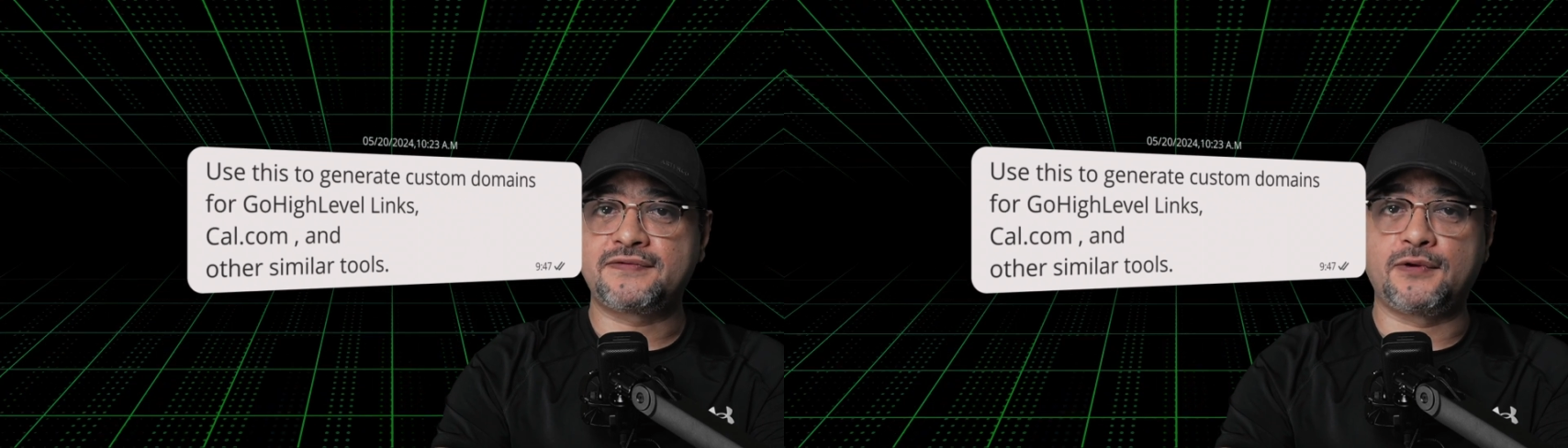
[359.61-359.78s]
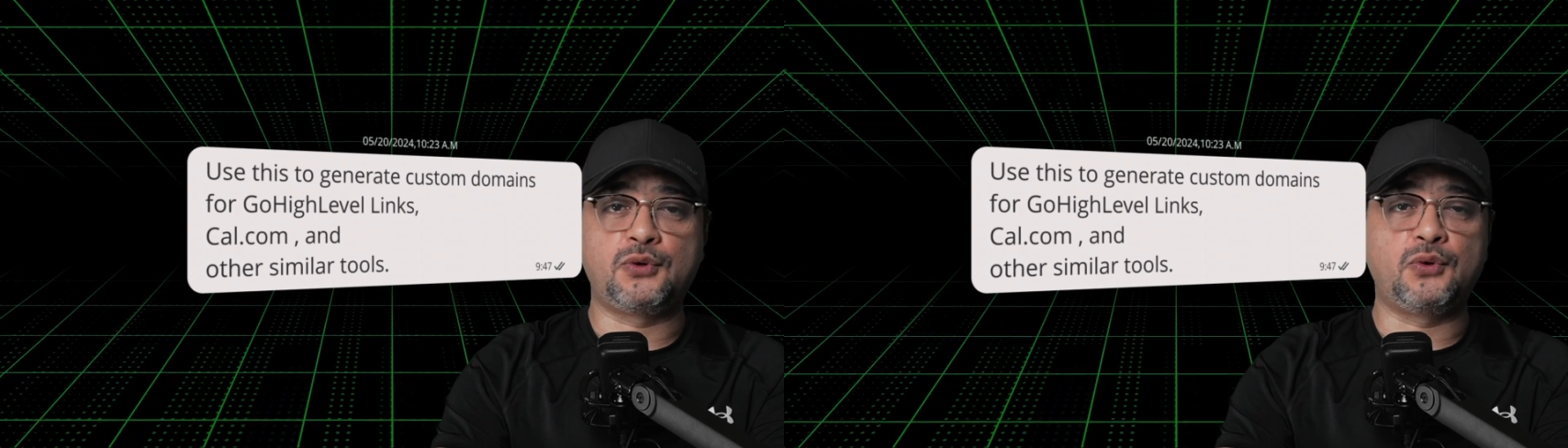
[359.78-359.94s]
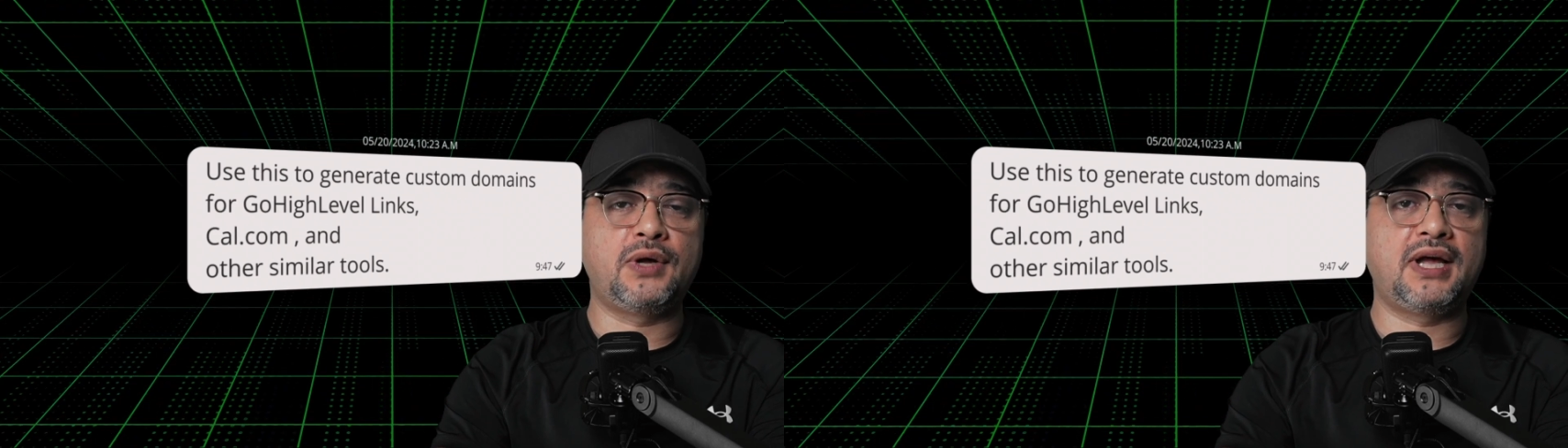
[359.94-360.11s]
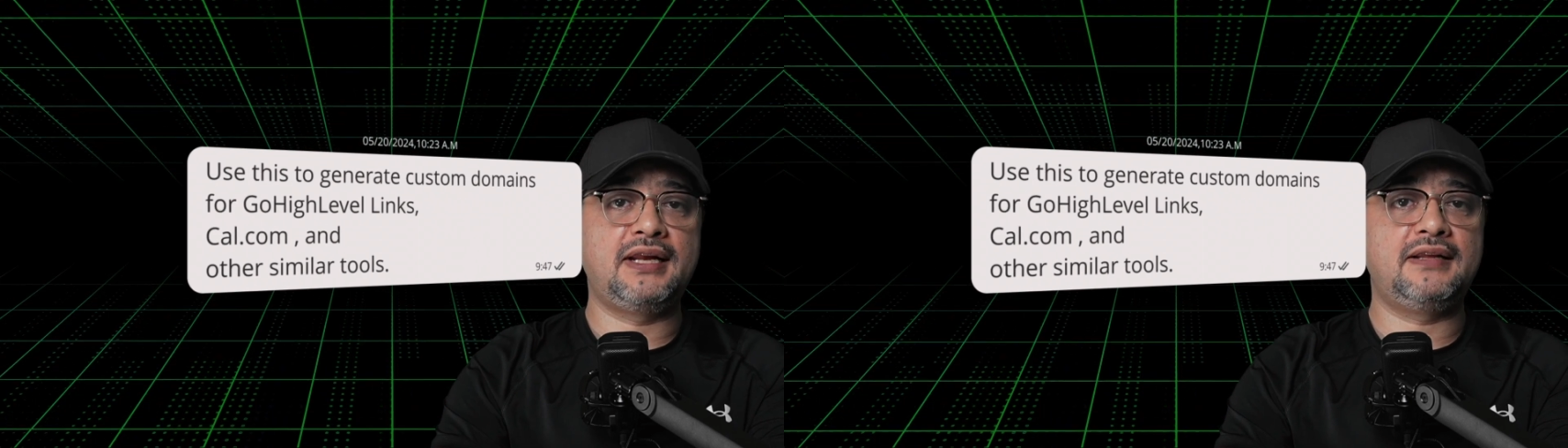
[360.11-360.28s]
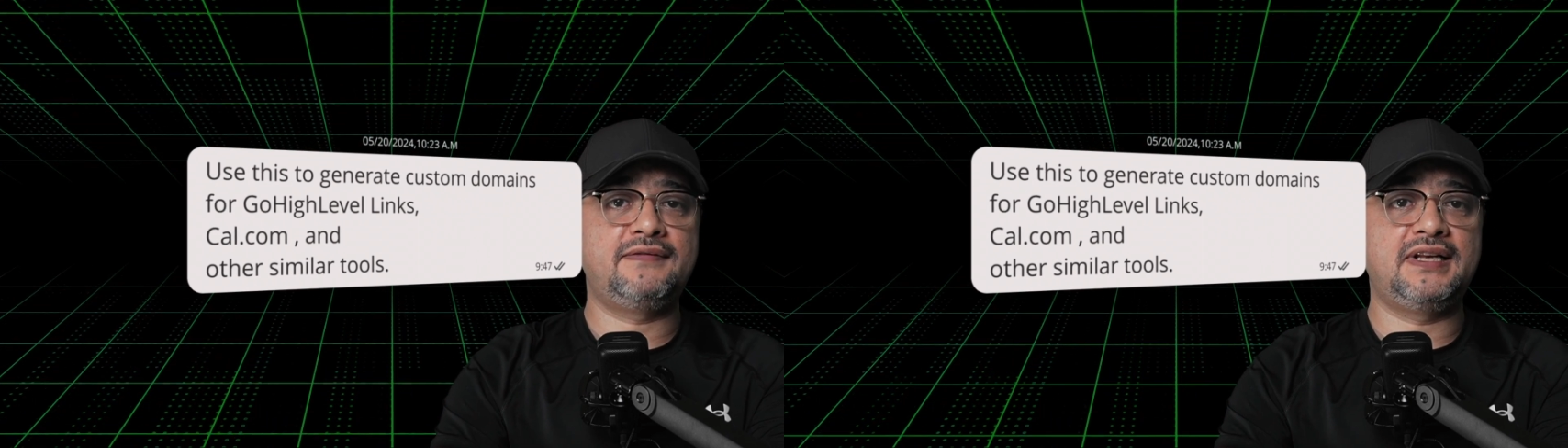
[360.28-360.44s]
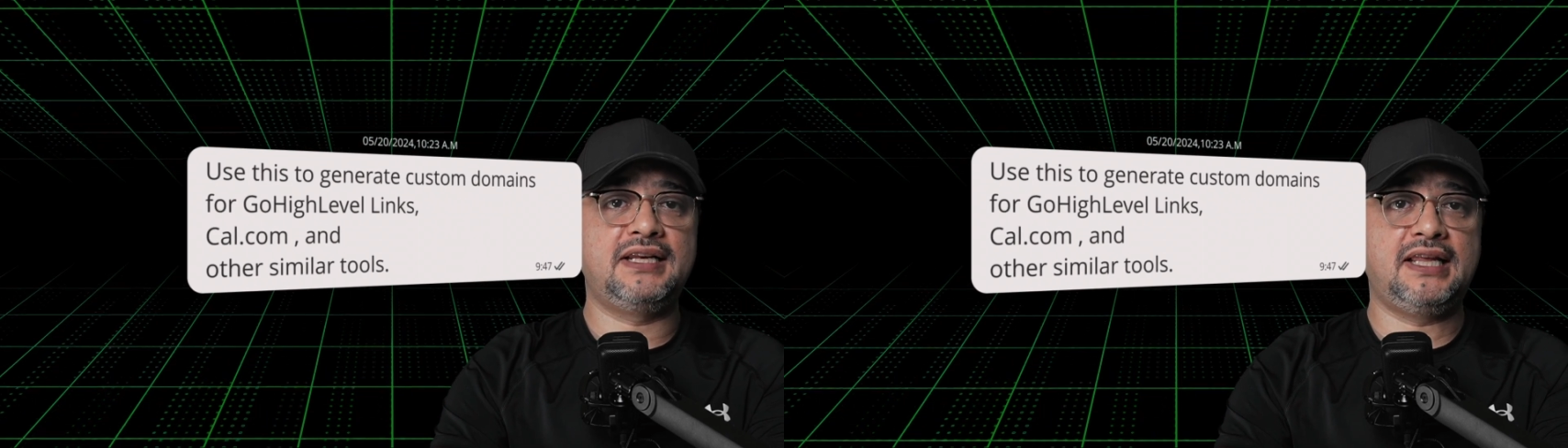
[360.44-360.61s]
for Go High
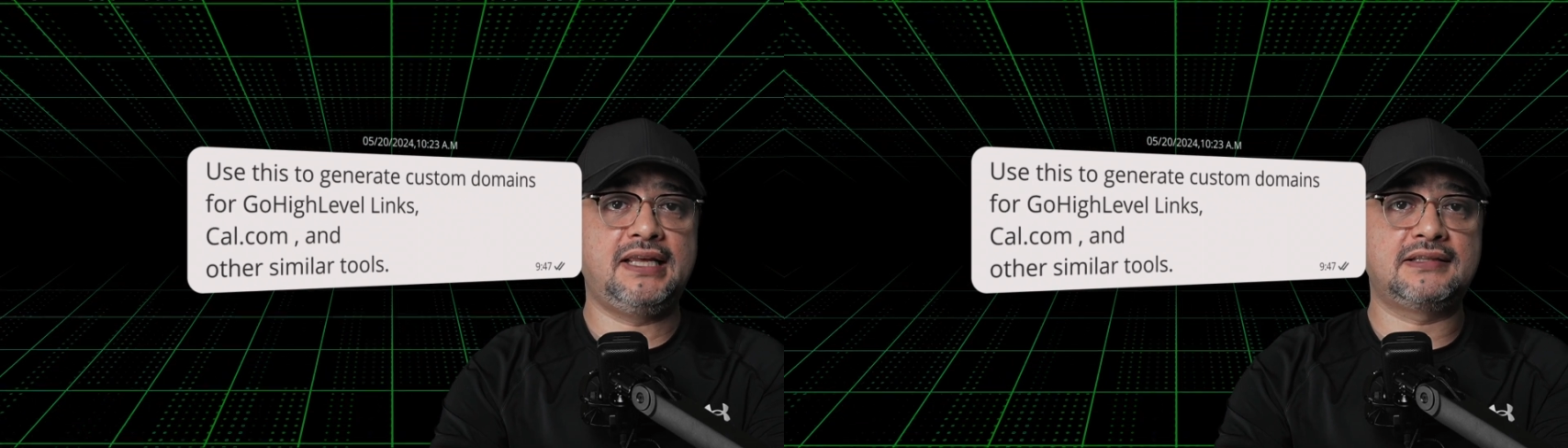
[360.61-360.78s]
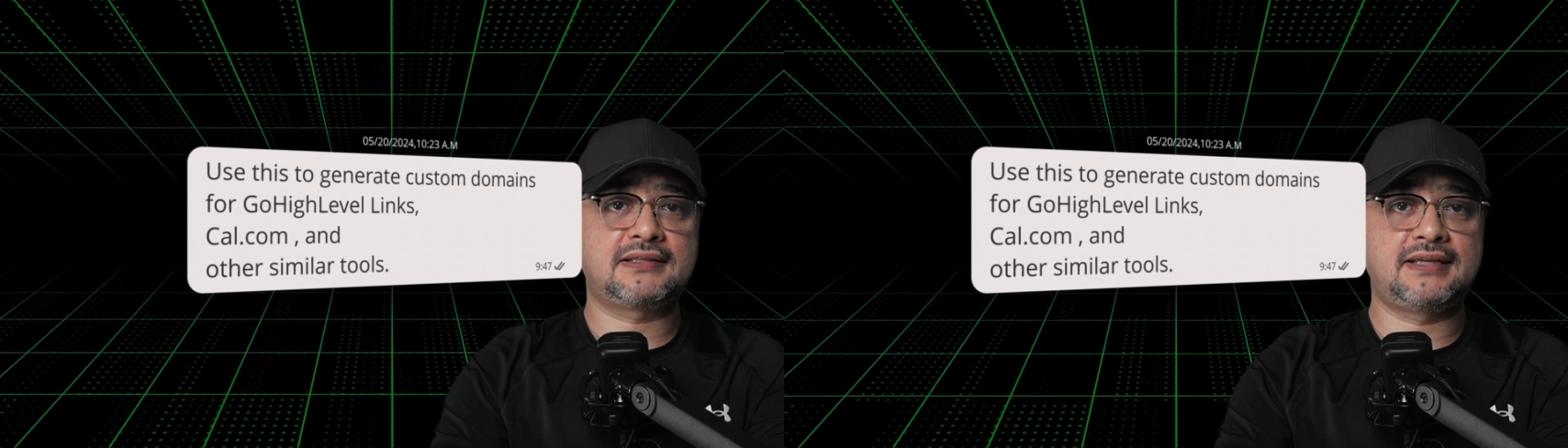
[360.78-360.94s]
Level Links,